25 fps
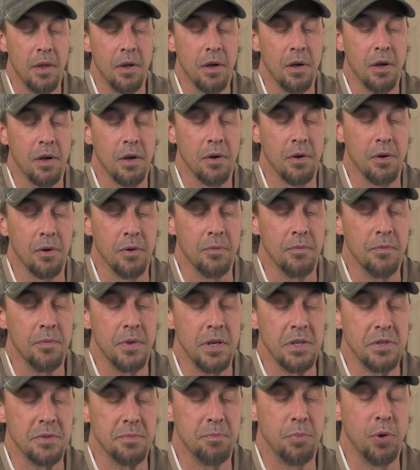Uh,
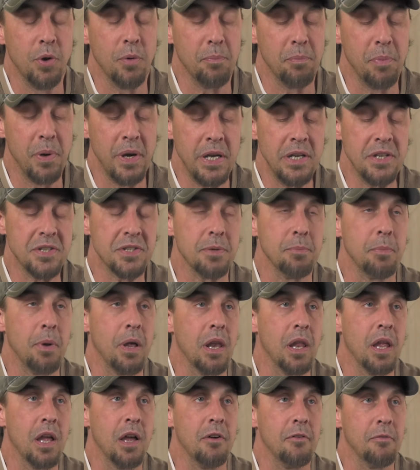he's put peace in my
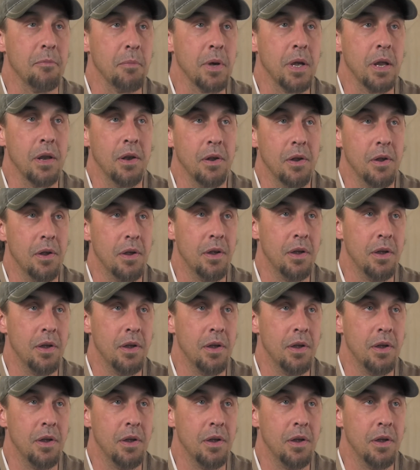life, man.